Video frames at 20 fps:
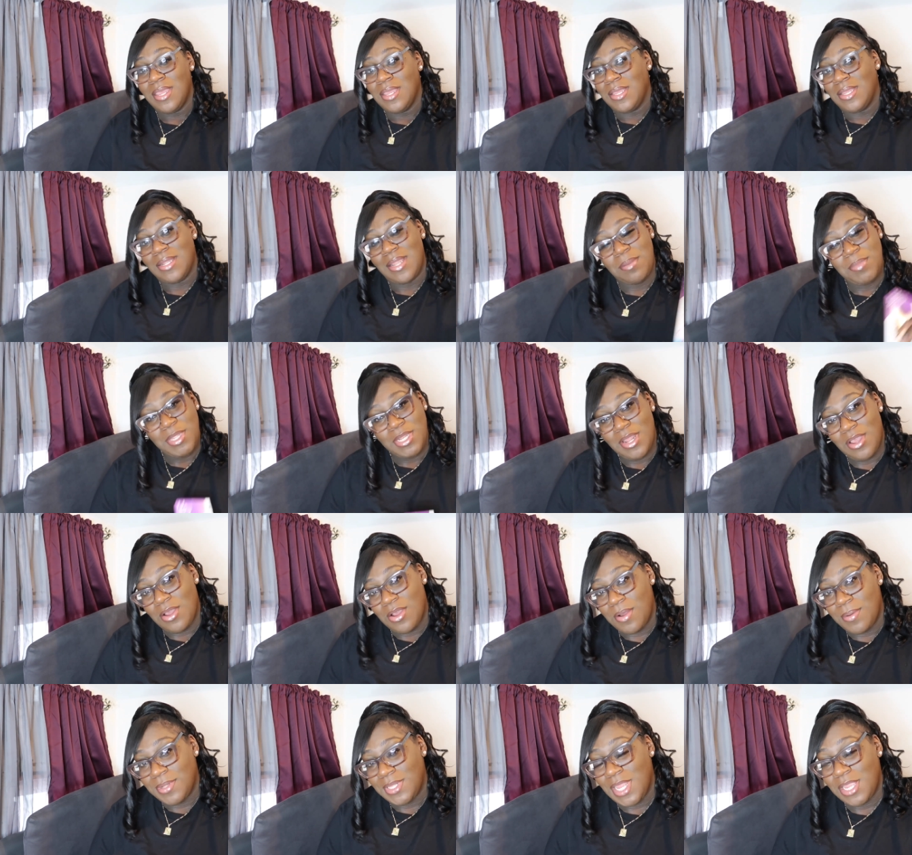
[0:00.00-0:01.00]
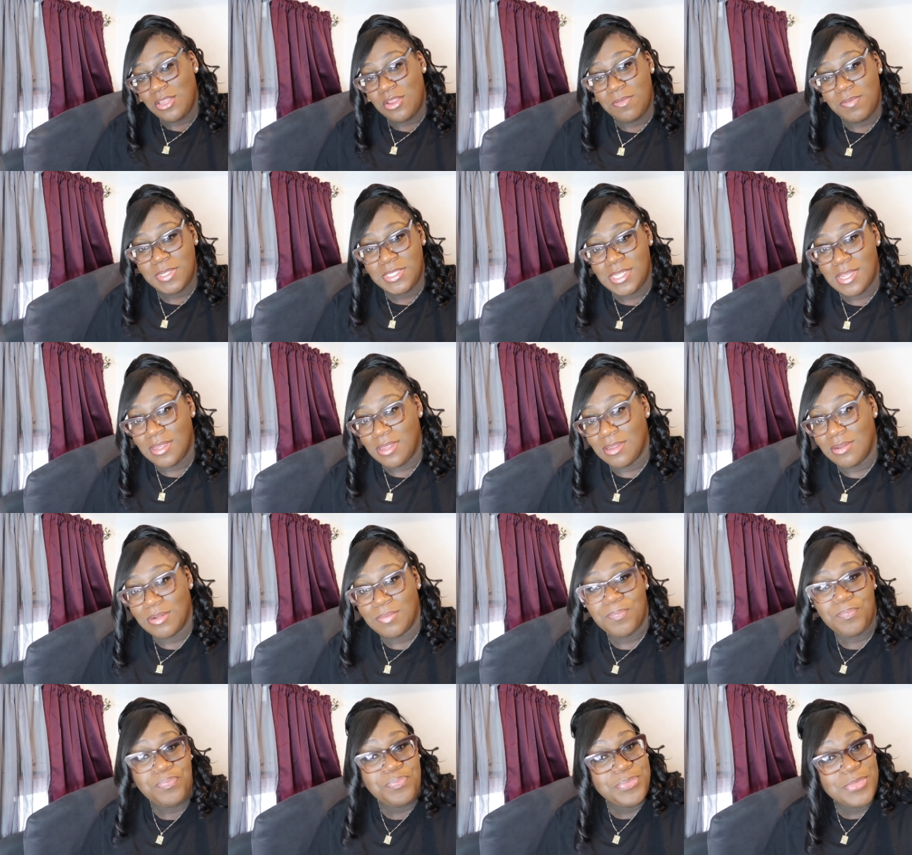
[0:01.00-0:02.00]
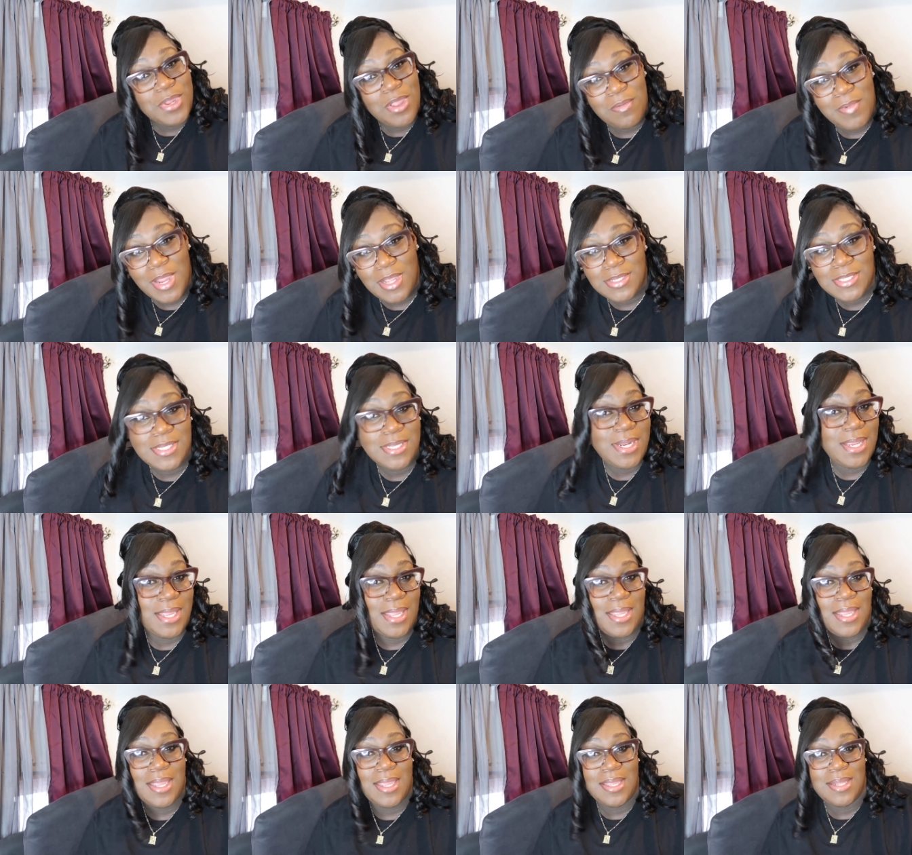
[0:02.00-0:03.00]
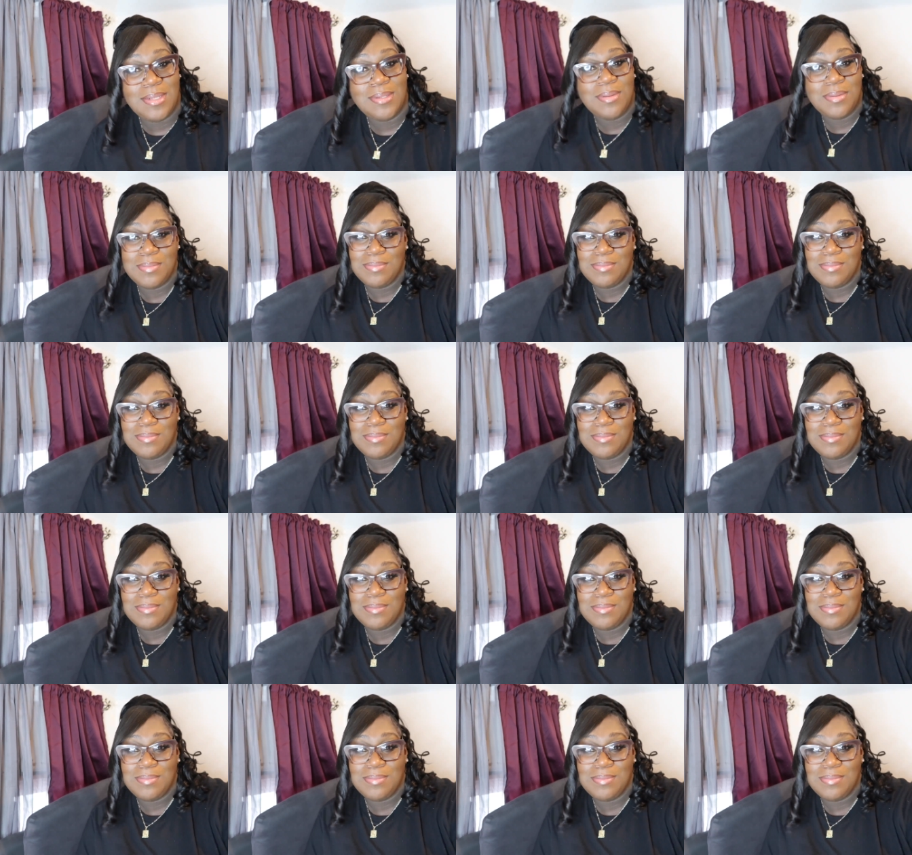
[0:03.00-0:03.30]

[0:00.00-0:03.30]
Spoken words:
Let me know. Thank you for sticking around to the end.